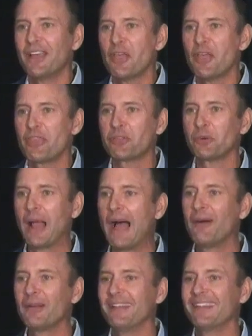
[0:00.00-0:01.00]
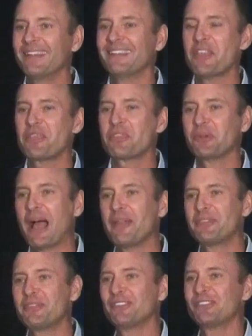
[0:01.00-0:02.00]

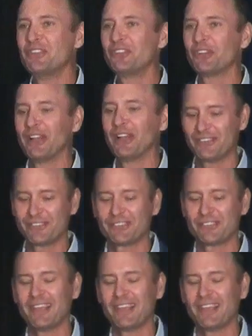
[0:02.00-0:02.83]
Throughout this insurance